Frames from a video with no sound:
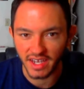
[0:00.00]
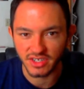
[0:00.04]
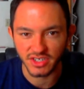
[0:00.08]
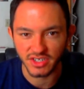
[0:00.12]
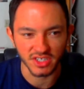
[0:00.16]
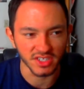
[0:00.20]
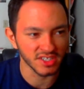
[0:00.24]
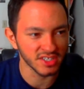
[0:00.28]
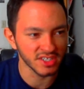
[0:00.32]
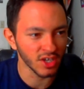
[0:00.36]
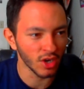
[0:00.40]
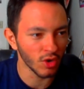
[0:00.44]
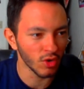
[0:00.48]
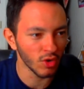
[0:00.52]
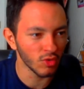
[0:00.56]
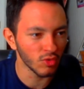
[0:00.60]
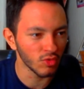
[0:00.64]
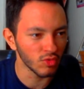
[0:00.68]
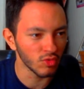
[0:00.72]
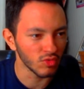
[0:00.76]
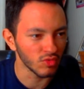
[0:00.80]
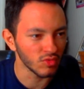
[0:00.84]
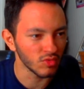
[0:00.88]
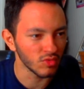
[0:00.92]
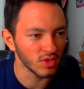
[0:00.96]
She's
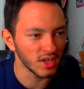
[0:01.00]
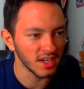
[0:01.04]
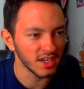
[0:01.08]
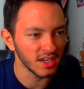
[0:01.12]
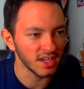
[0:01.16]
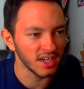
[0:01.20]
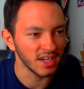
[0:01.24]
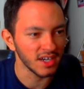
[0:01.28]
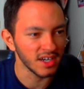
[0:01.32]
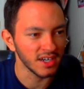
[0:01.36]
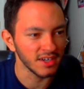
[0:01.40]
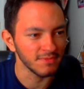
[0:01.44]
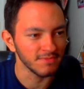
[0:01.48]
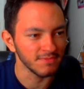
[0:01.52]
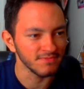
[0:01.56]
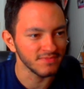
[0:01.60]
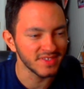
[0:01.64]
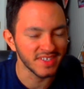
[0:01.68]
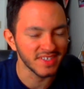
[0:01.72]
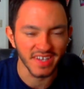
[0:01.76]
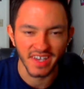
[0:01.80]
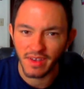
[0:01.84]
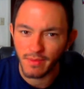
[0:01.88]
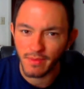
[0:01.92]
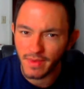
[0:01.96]
so,
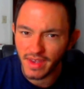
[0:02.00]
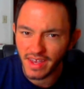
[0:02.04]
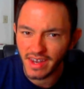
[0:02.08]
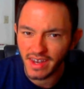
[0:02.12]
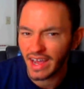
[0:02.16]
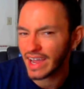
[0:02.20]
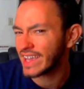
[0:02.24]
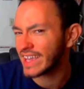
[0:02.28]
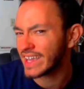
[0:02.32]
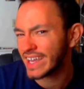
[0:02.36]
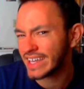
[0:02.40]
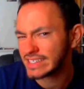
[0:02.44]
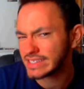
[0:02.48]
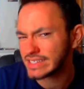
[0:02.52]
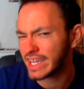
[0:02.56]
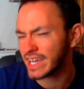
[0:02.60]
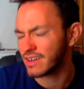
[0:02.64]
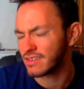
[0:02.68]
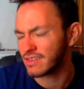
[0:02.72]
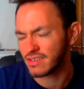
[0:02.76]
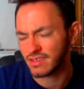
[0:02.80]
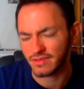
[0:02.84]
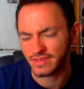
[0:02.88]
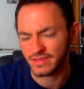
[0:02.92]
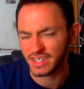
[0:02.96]
timid, I guess. I
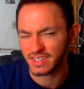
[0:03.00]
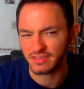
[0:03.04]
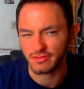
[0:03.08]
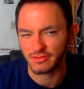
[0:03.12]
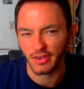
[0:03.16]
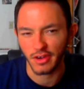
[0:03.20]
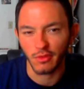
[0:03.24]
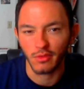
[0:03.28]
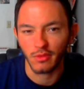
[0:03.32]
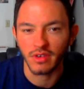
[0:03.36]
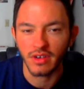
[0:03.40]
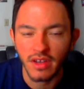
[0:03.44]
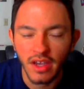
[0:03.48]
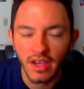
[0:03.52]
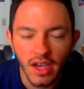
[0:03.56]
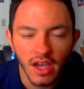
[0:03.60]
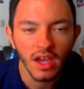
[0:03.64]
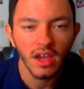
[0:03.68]
don't know if that's the right word.